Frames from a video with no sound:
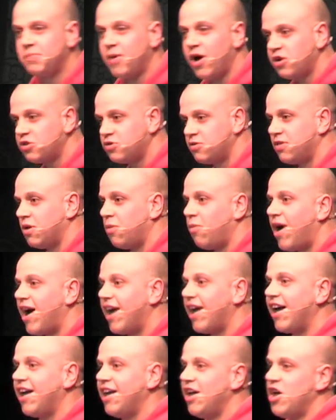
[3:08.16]
box with a
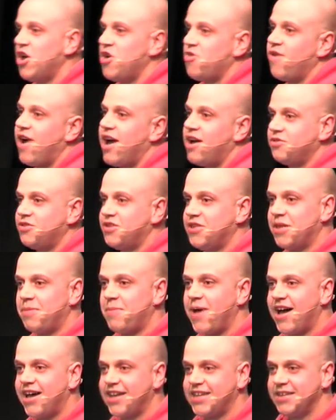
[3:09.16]
wire round to the
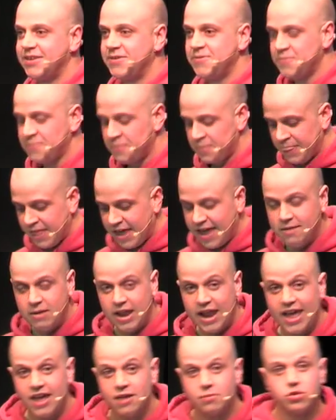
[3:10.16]
back. It
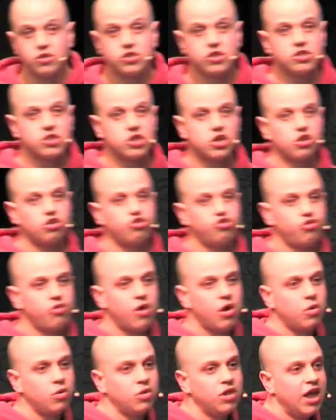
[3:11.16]
enabled you to
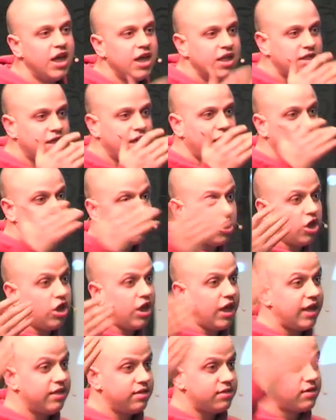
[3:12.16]
control
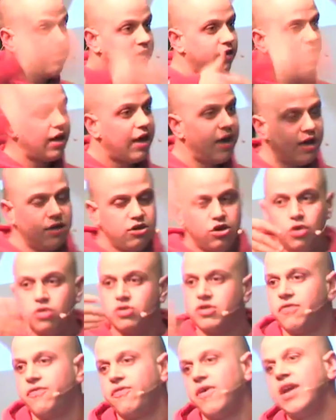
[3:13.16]
the
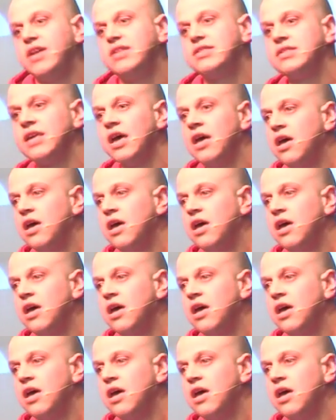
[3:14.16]
user face